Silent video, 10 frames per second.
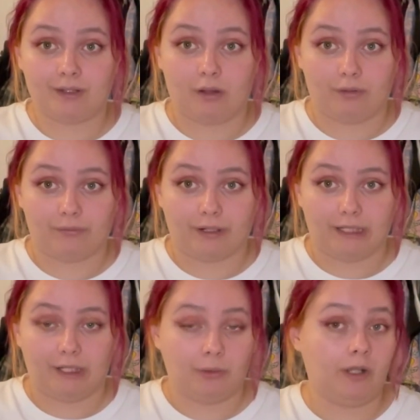offering
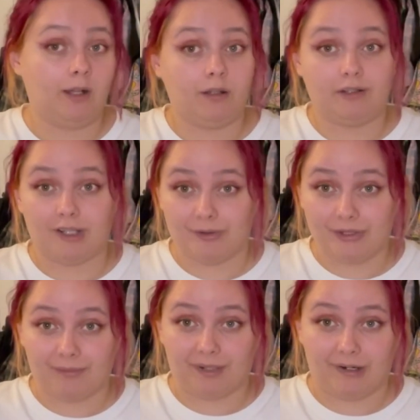you, go
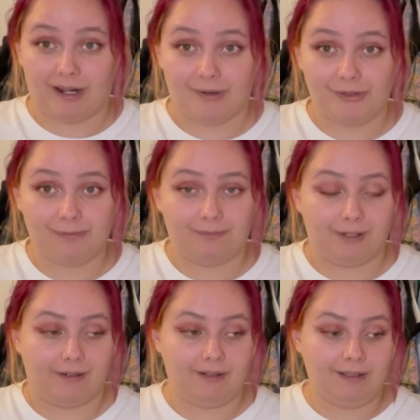somewhere else,
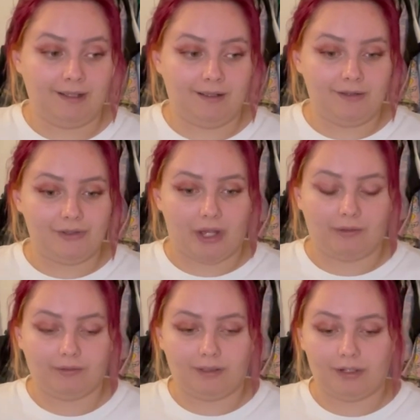but
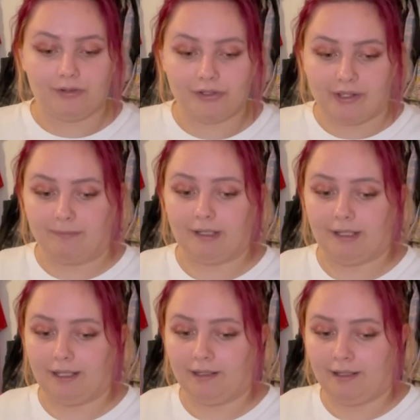don't go to
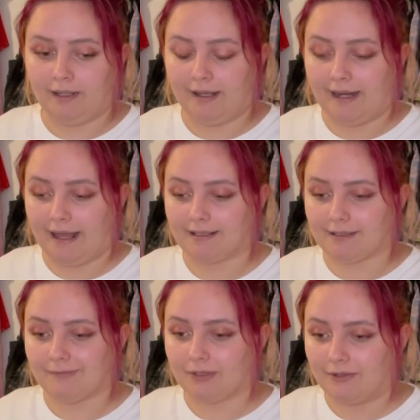somebody and ask
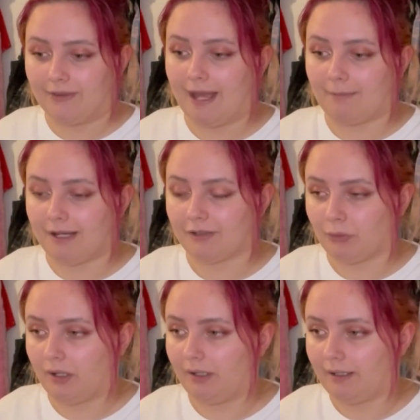them to do their best
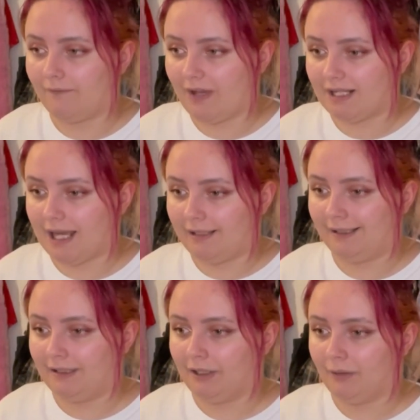work if they're
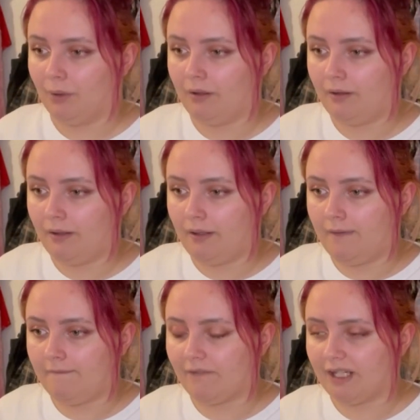telling you
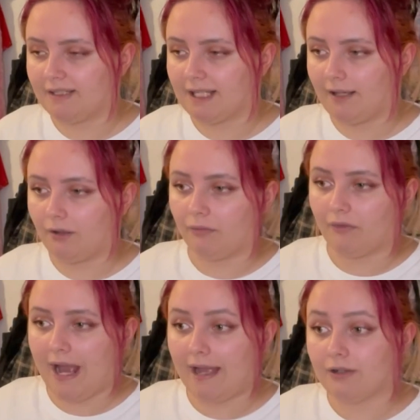that it's
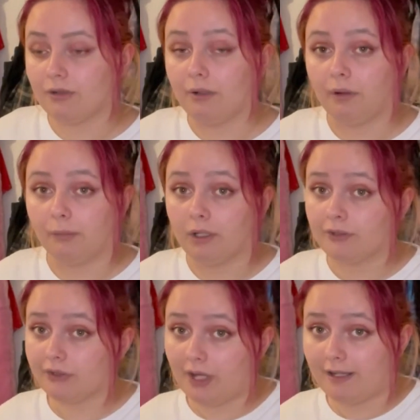incorrect or it won't work
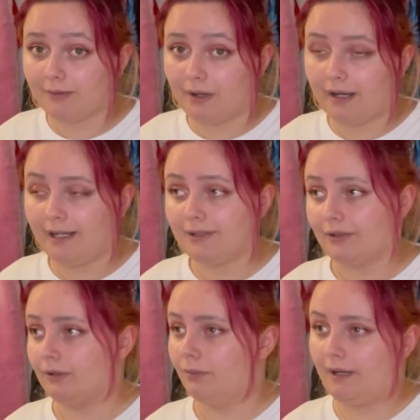size-wise
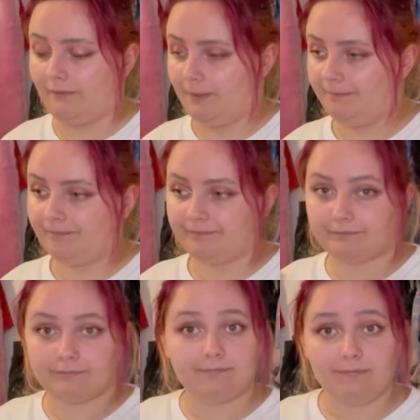or whatever.
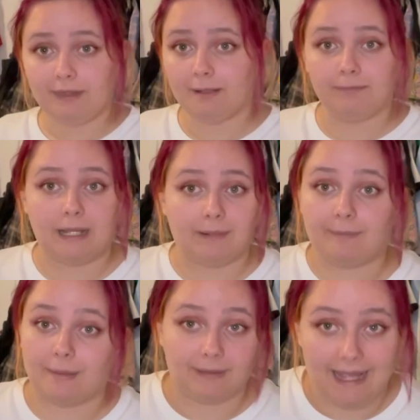Blah, blah,
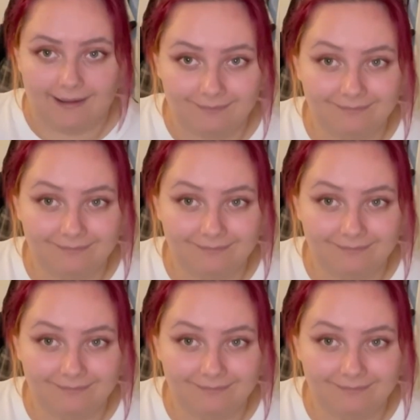blah, blah.